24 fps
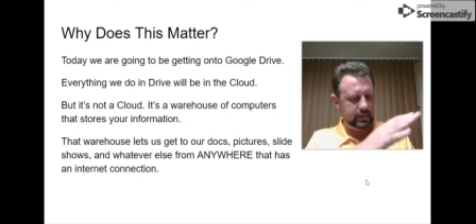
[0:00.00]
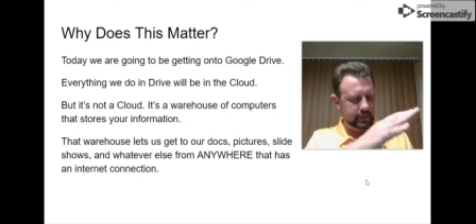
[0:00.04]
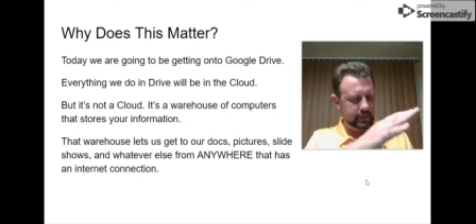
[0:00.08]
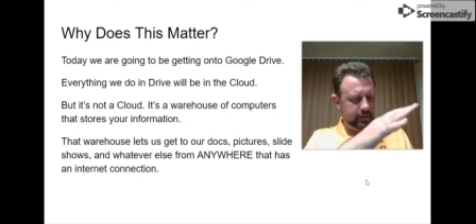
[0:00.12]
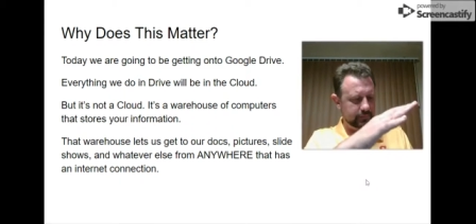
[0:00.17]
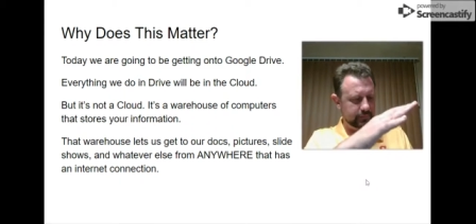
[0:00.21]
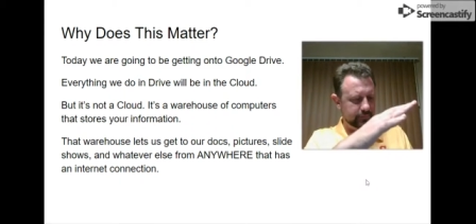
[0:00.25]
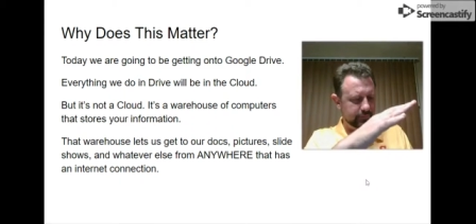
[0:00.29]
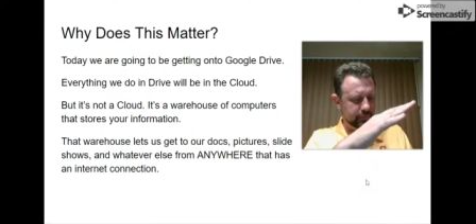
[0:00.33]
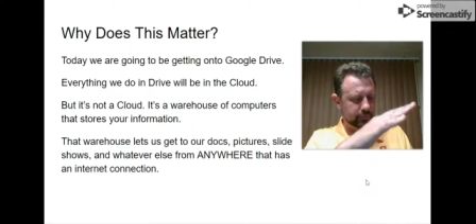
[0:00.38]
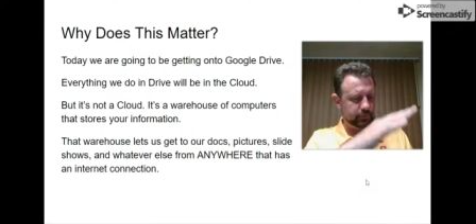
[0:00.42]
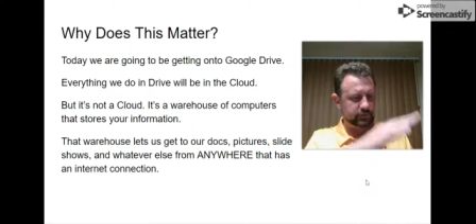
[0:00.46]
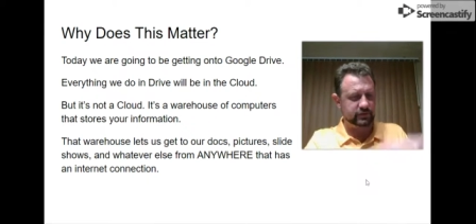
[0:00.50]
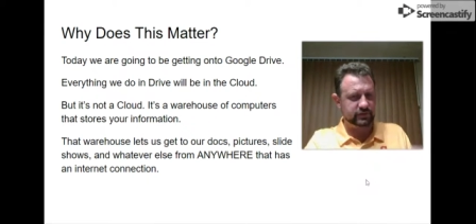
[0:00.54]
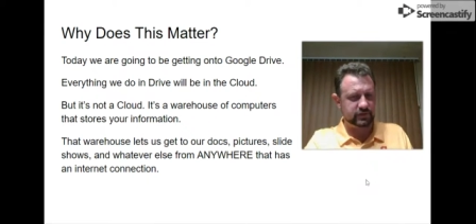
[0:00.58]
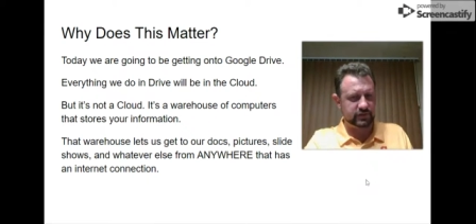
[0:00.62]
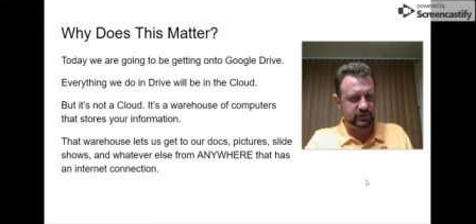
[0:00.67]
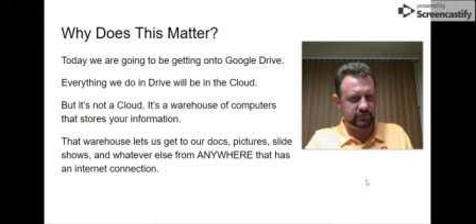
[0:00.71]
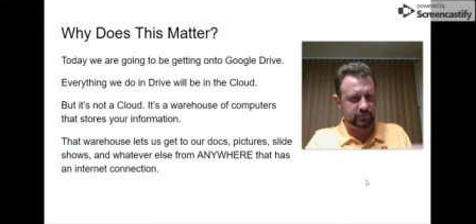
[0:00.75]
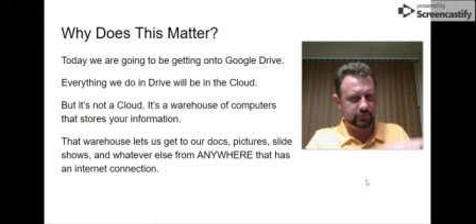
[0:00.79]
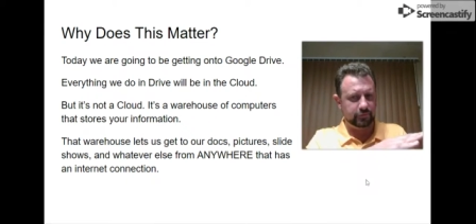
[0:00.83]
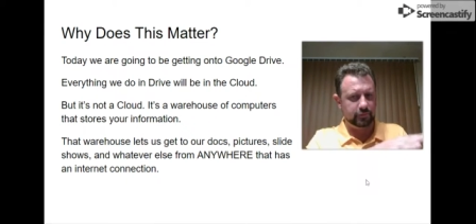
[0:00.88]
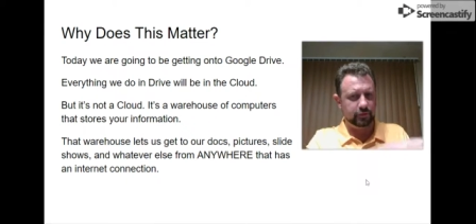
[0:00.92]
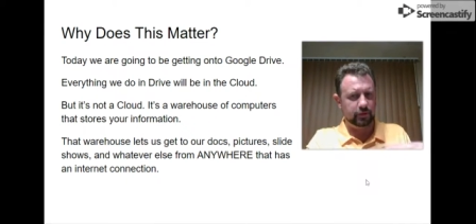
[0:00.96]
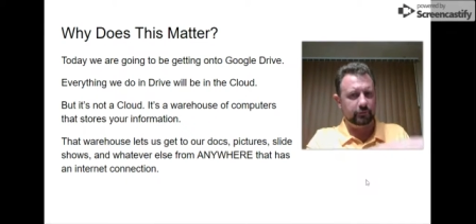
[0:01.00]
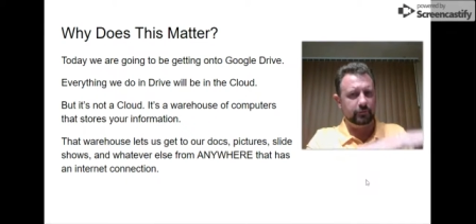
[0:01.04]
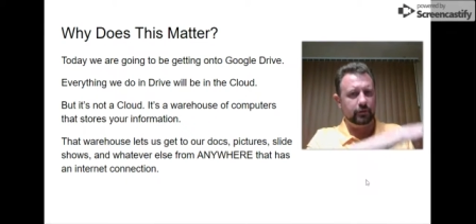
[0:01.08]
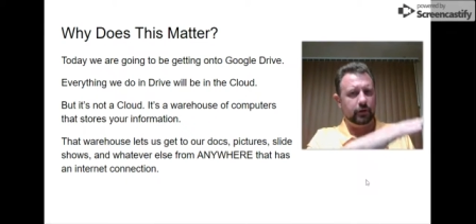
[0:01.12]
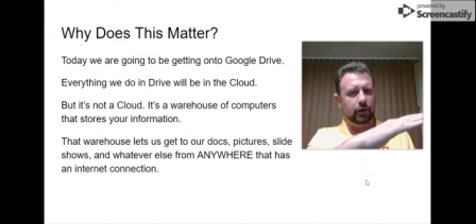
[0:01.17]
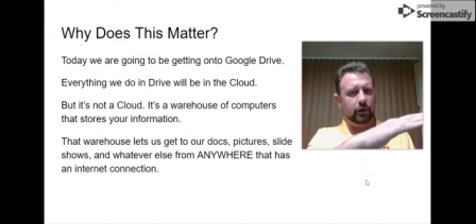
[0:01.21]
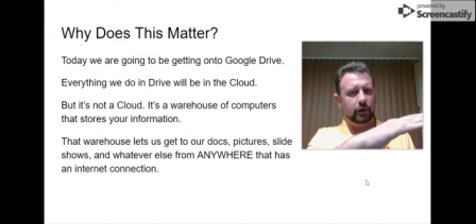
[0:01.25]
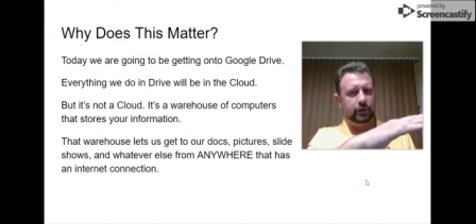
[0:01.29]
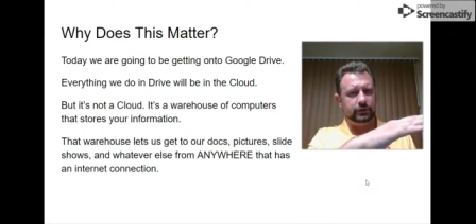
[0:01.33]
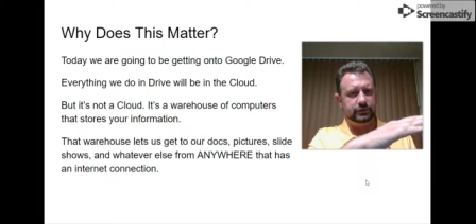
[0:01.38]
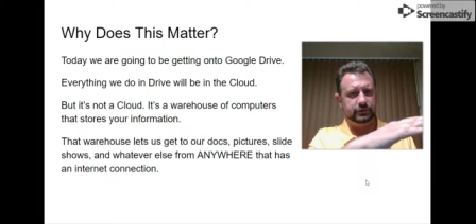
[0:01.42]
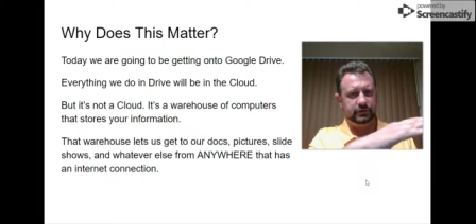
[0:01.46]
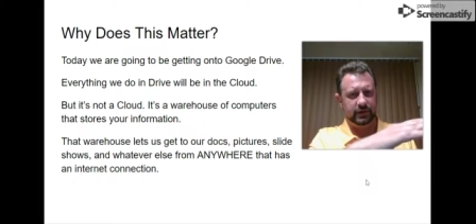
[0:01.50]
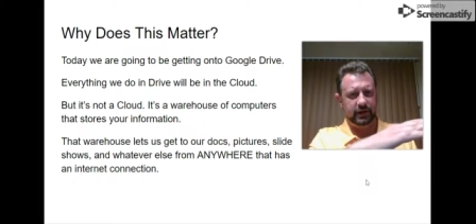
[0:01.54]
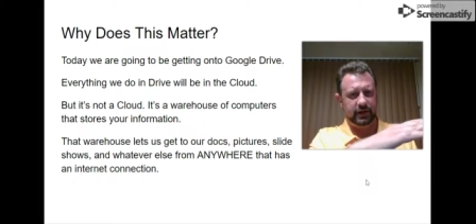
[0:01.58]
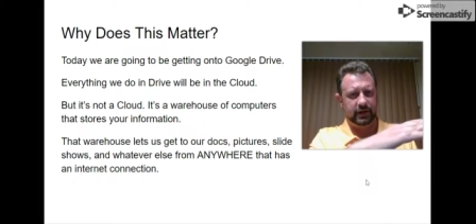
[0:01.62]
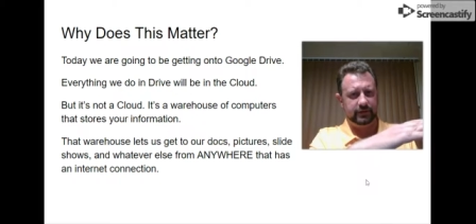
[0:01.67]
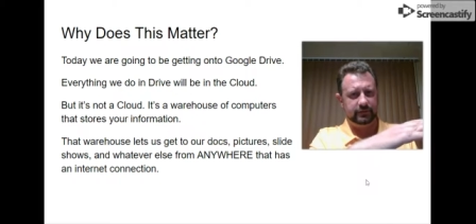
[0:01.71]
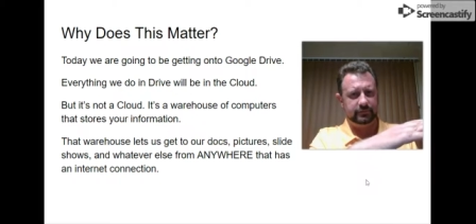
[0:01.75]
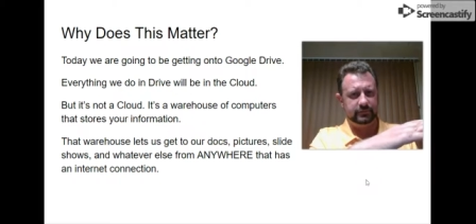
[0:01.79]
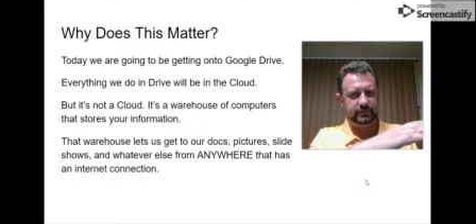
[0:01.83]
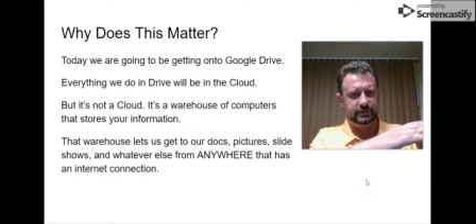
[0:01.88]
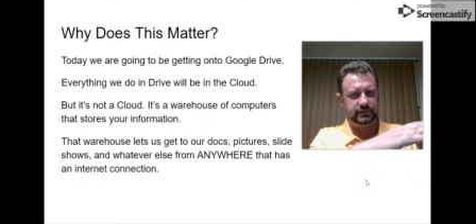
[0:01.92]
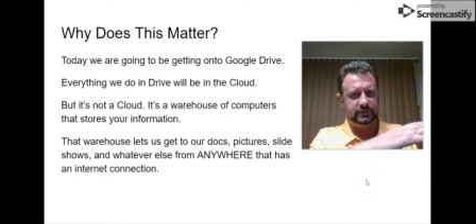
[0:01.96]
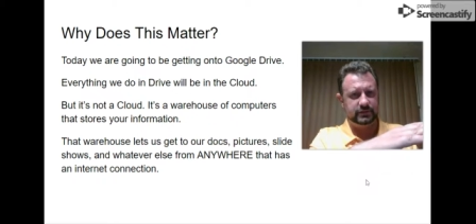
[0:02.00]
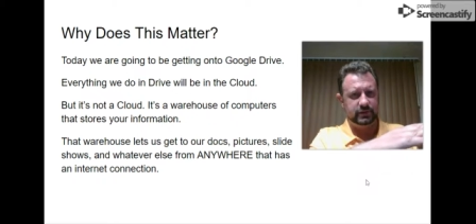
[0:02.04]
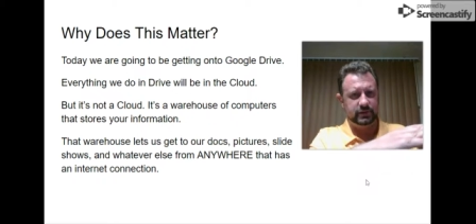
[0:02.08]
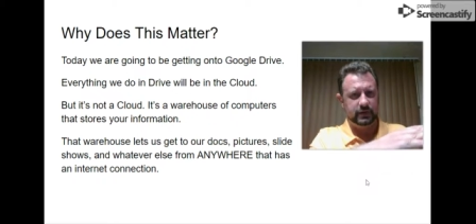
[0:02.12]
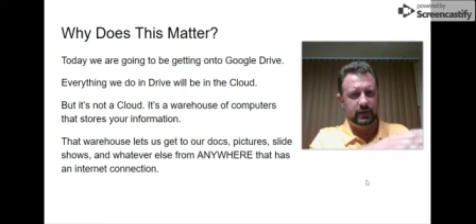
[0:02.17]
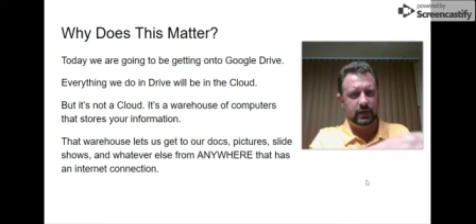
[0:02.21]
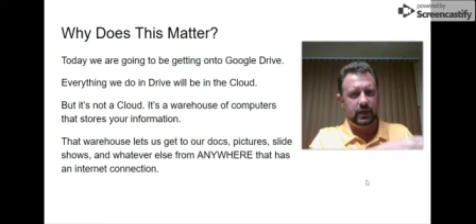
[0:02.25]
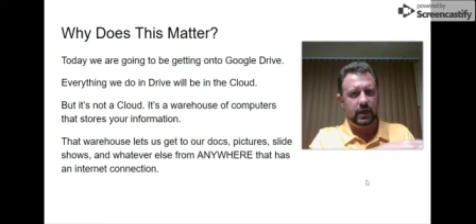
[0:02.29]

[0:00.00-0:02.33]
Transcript: if it was just full of hard drives,